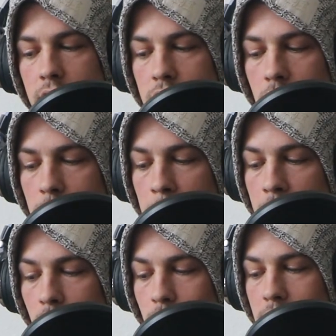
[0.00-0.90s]
So
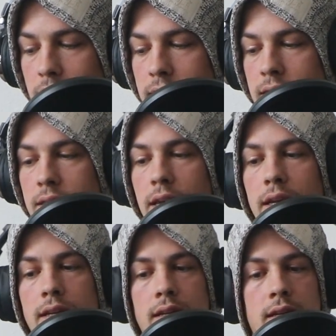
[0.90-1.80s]
what I like to
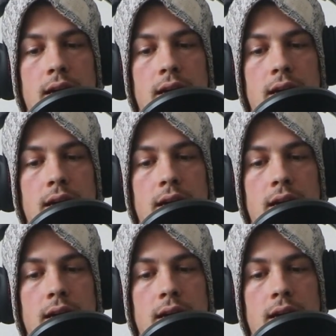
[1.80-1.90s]
say